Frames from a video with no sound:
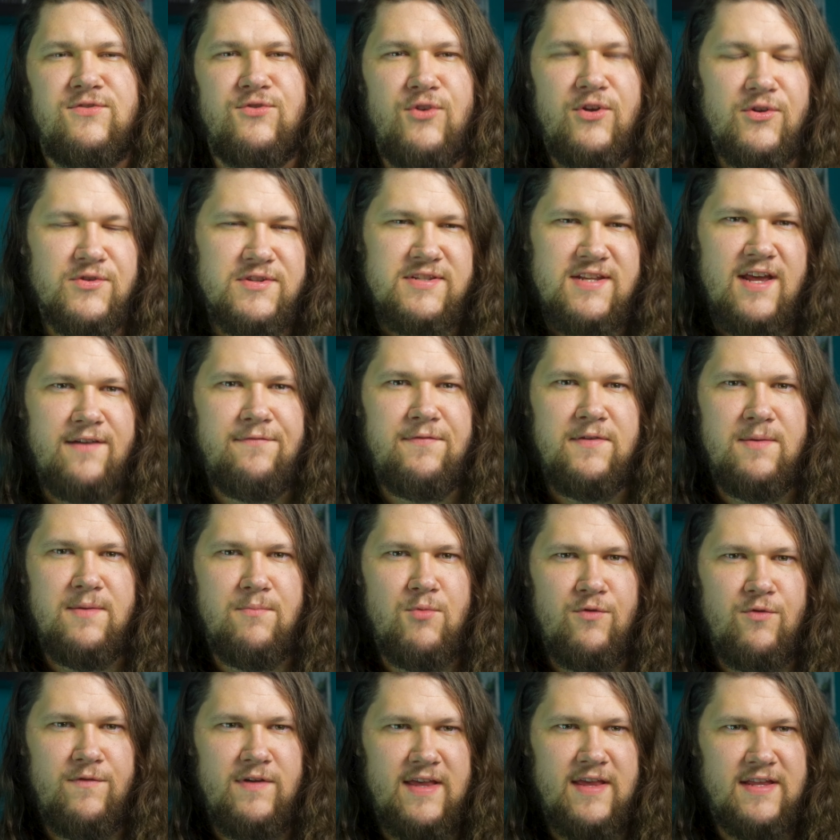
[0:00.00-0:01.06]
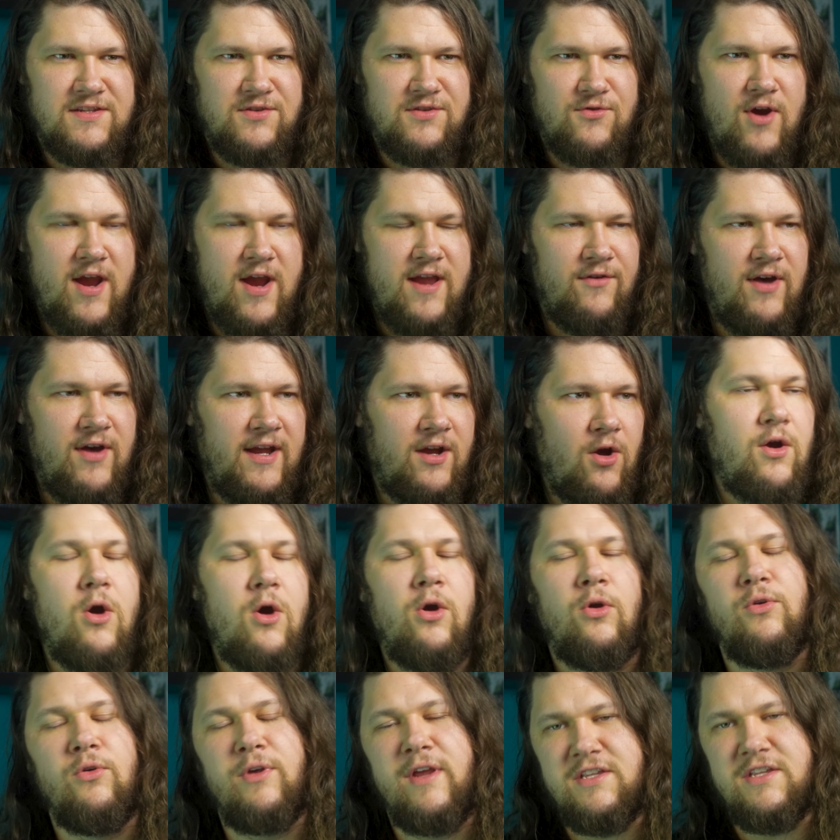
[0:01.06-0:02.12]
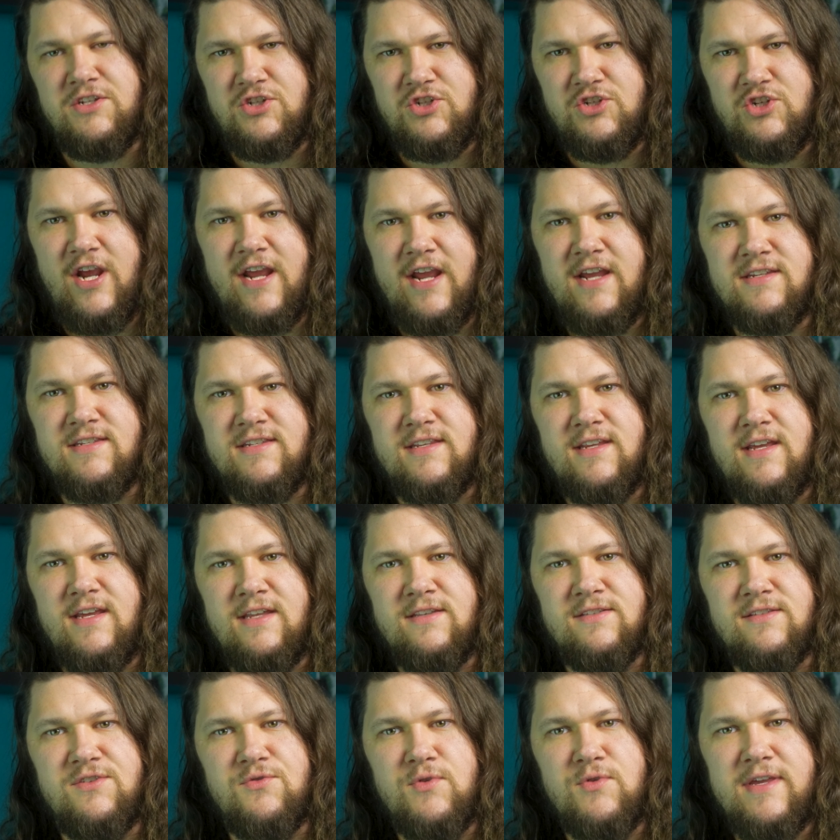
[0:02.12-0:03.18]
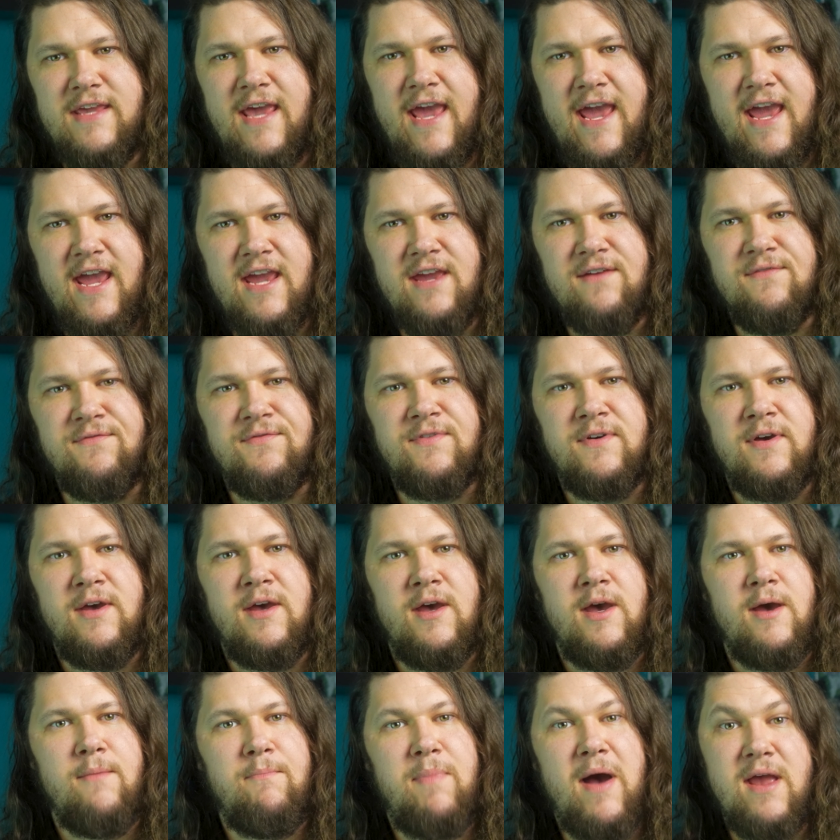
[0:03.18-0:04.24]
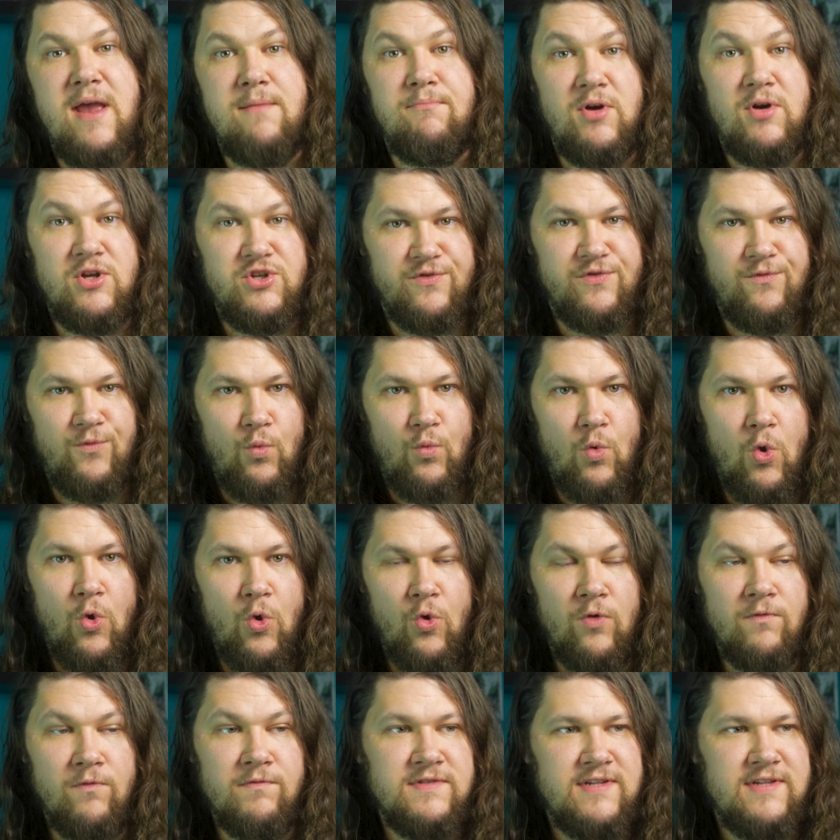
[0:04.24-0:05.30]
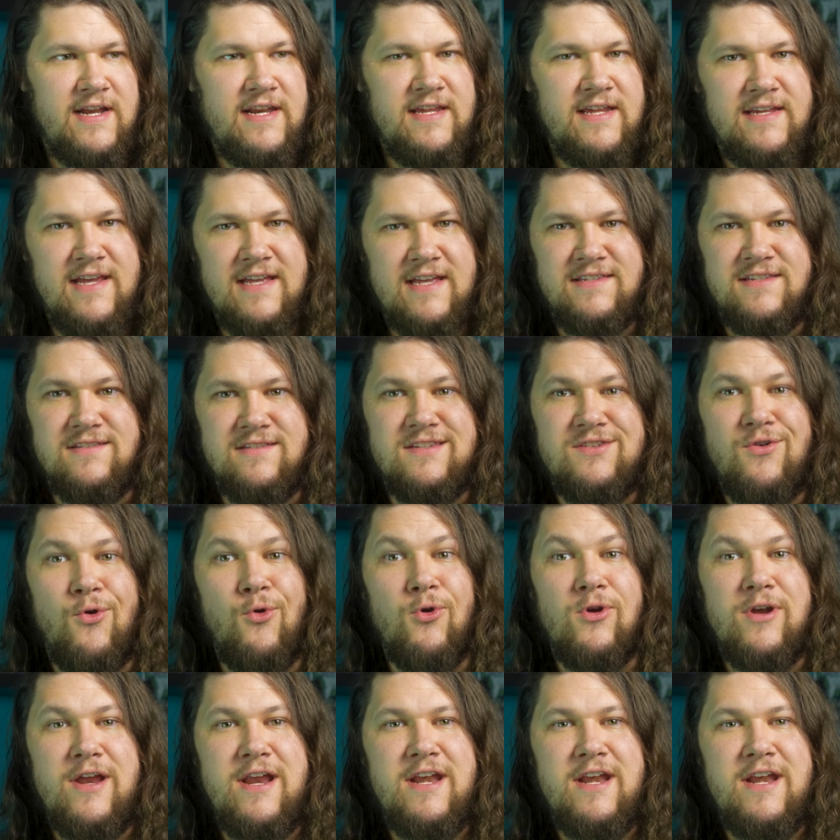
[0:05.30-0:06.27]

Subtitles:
little stuff in the movie that's great, like Arnold gets chased into a cave by a bunch of wolves and he gets a sword